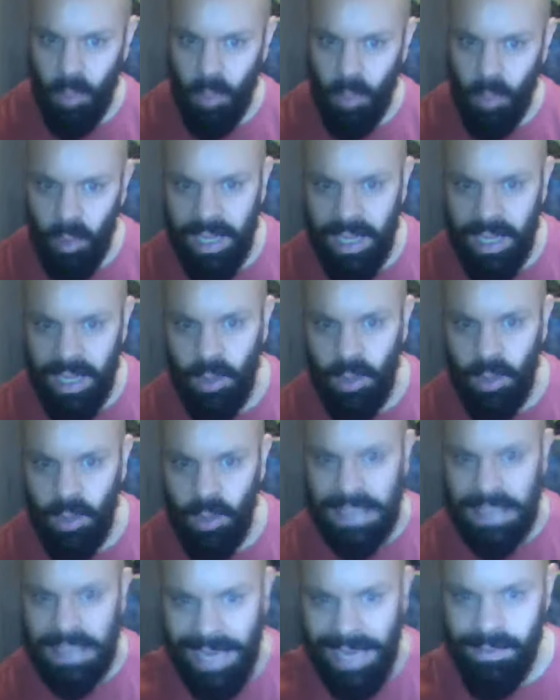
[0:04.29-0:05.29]
quality looks
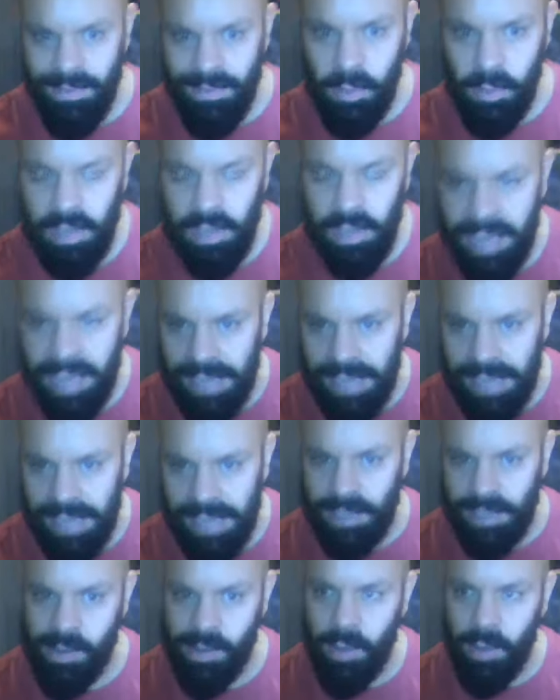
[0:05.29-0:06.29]
terrible today, so
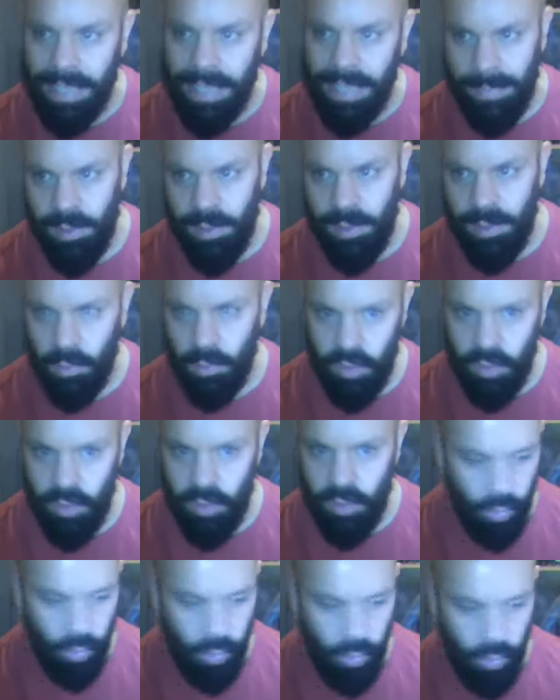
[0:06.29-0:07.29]
I'll keep this one
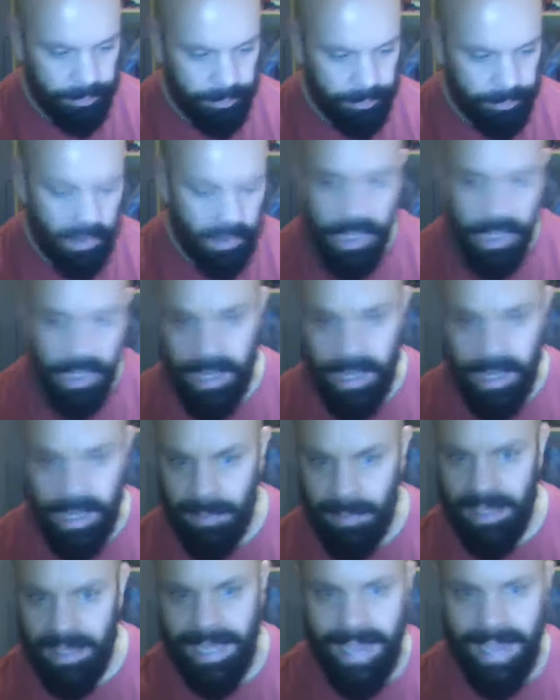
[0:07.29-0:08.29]
short. I am going to
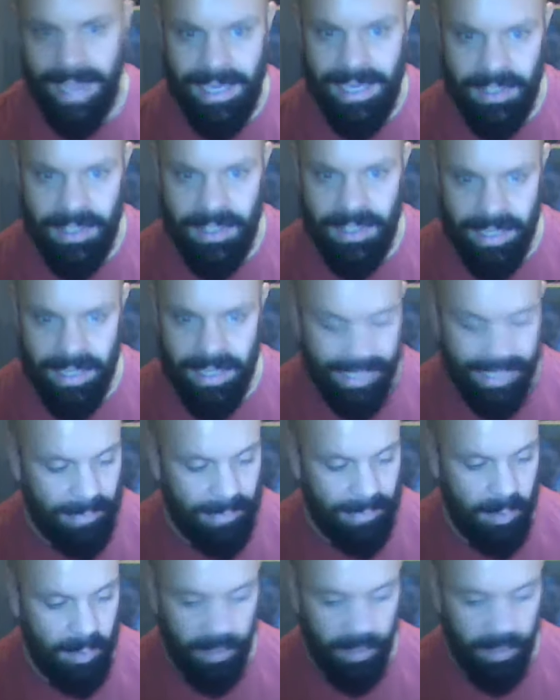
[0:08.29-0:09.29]
get a HD camera,
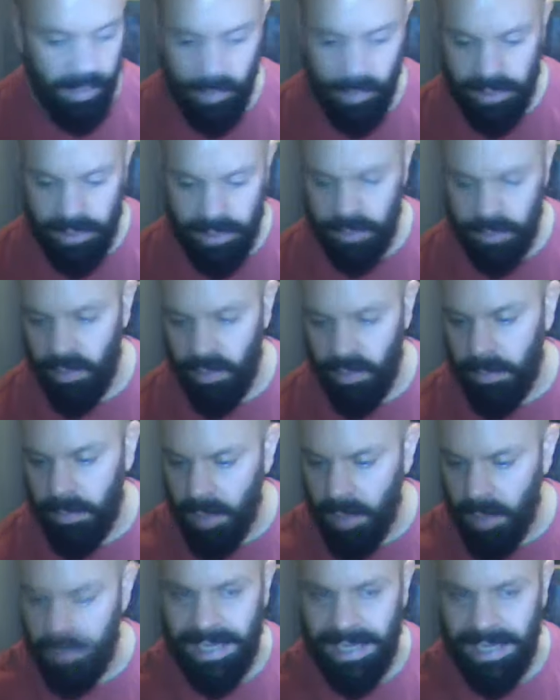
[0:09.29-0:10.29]
by the way, to
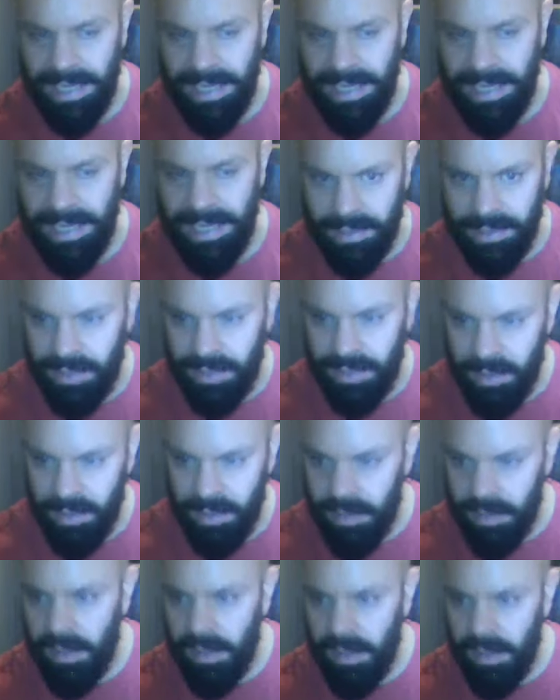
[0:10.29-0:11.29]
update things
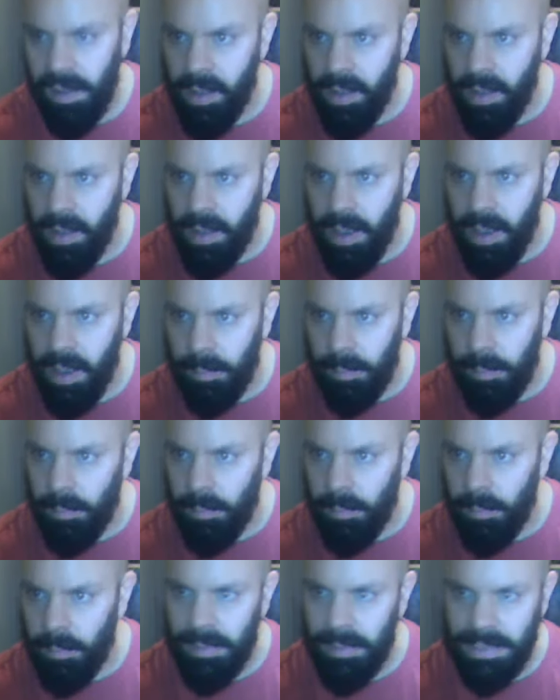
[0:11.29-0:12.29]
and
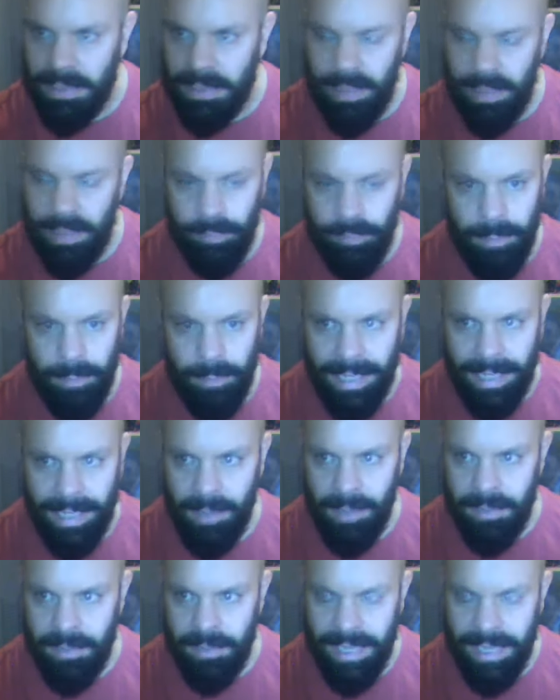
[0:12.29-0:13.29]
bring myself bang up
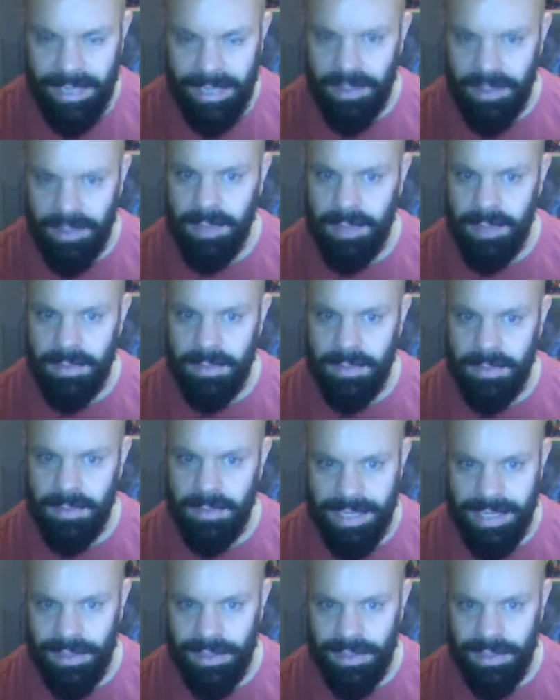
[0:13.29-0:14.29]
to date
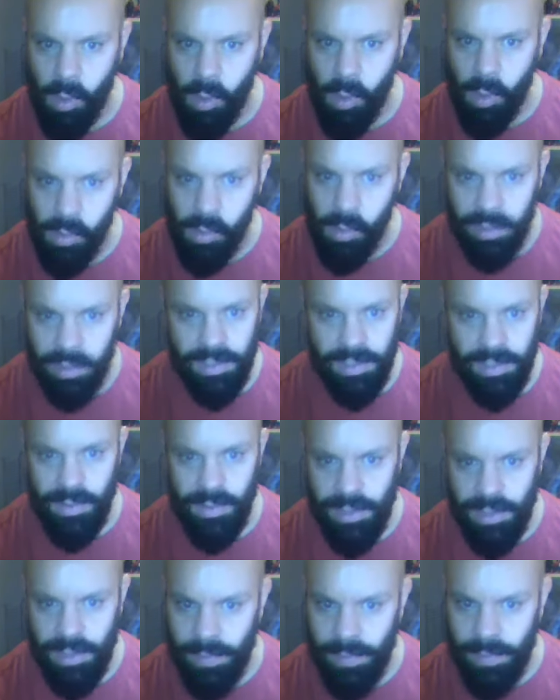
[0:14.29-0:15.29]
to the world, to
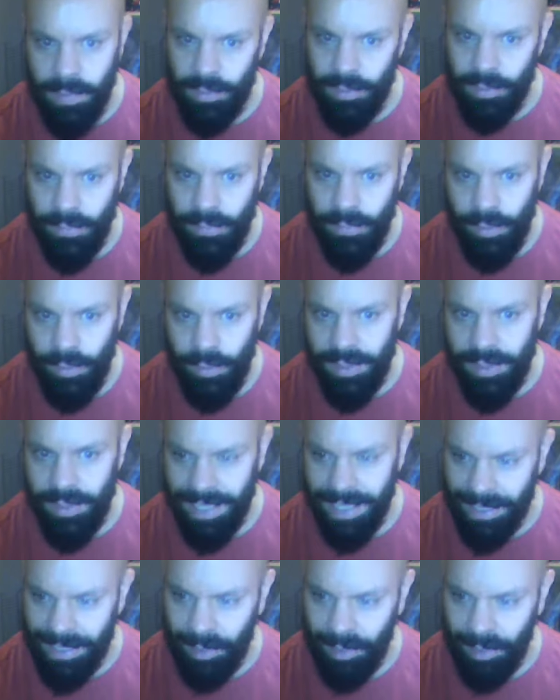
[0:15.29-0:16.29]

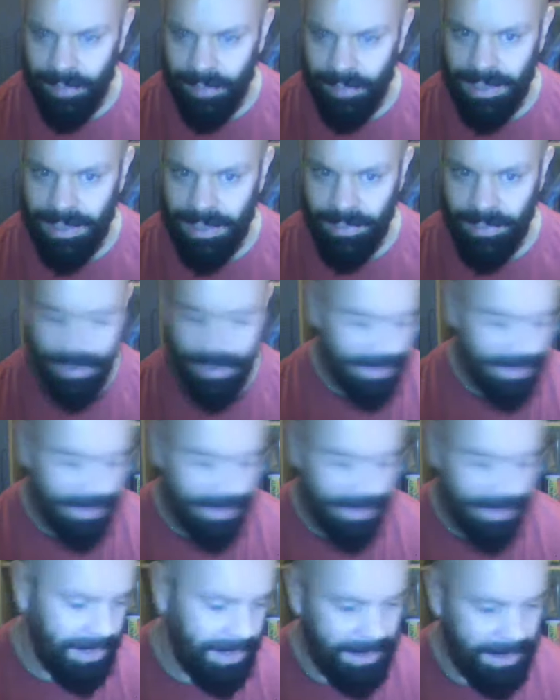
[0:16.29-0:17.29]
2013, like the rest of you.
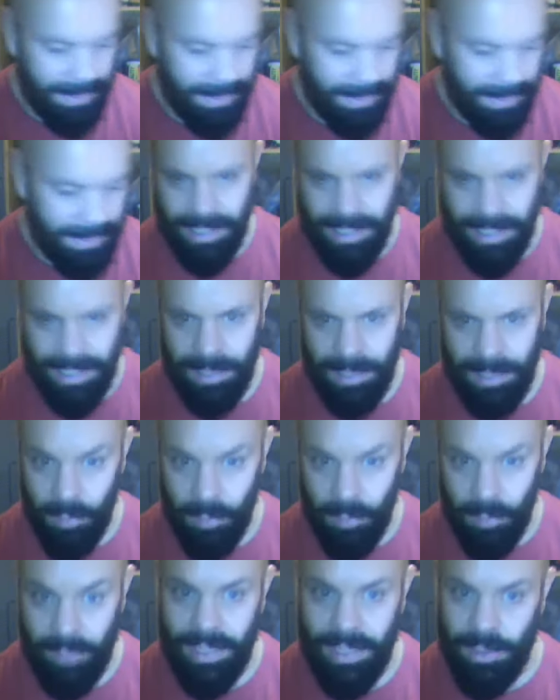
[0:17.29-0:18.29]
I'm not
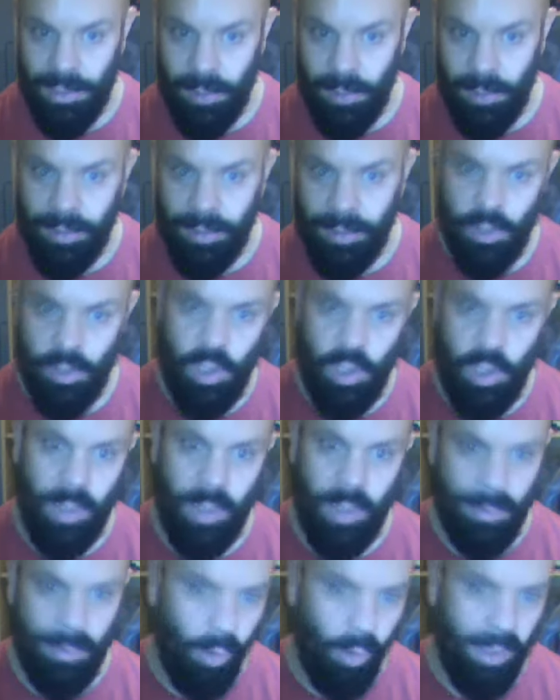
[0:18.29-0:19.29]
living in 2002
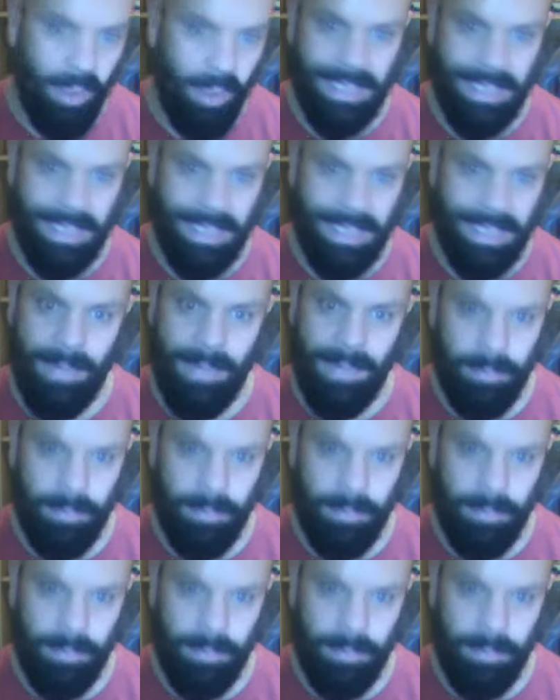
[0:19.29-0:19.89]
anymore. I need to get a